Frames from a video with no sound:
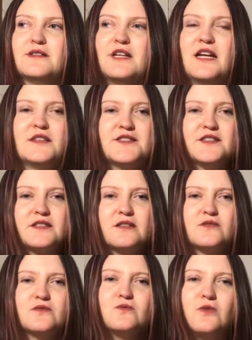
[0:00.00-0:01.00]
answered
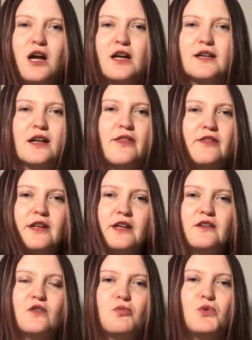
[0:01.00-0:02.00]
till right at the
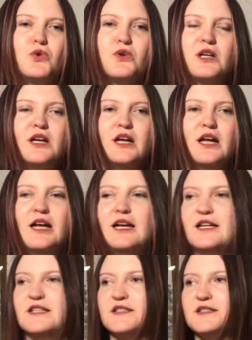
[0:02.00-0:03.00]
end of the book,
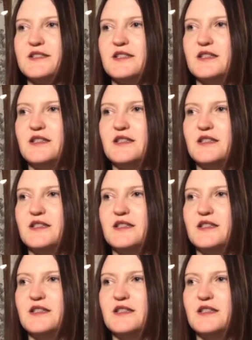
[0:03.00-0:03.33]
and